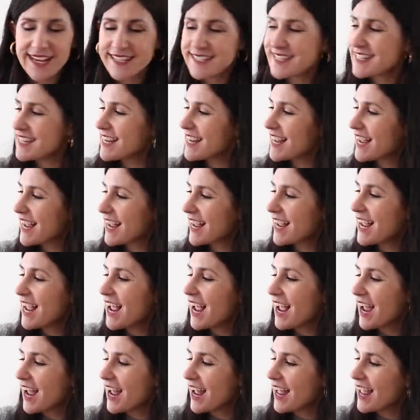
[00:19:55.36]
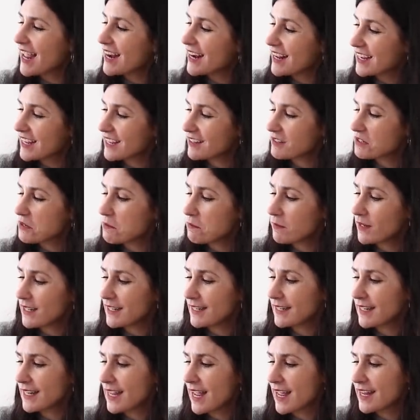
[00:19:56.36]
easier uh, and I can
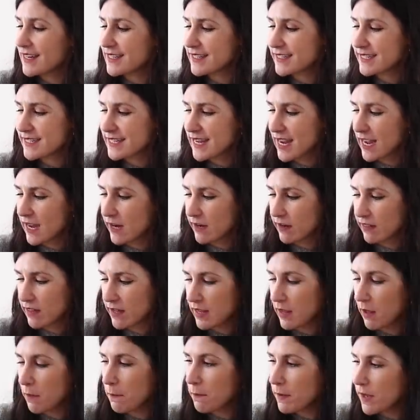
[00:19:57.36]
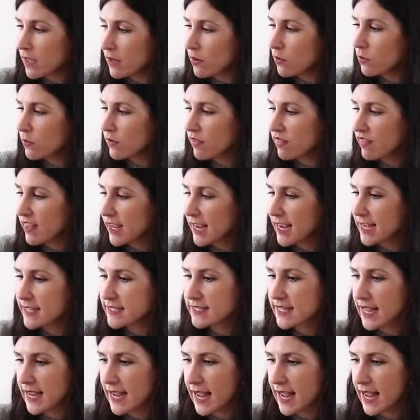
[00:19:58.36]
completely understand the appeal with these.